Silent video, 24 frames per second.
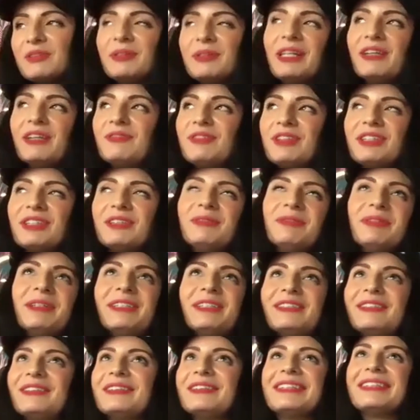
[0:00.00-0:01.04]
They haven't
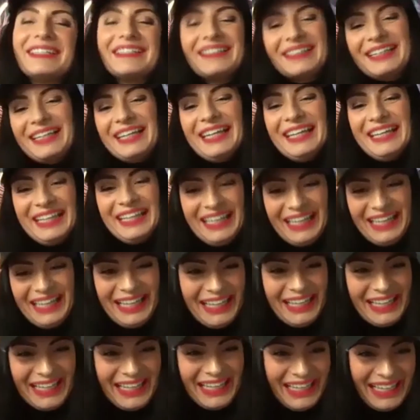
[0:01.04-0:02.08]
told you the worst of it,